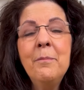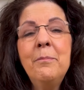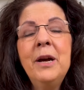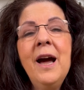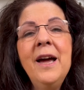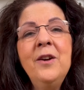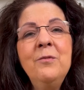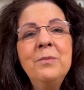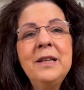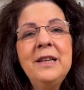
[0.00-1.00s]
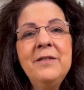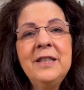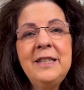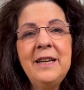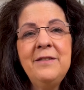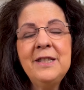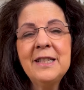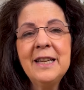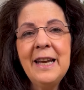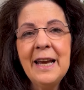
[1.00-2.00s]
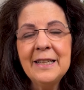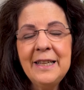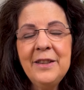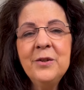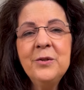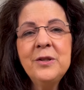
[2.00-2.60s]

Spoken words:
But I don't believe that Dave is connecting those